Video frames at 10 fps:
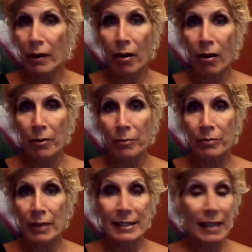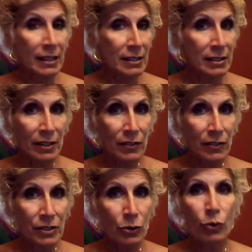
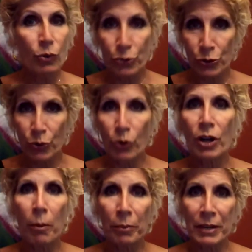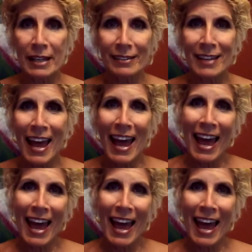executives who own their own companies,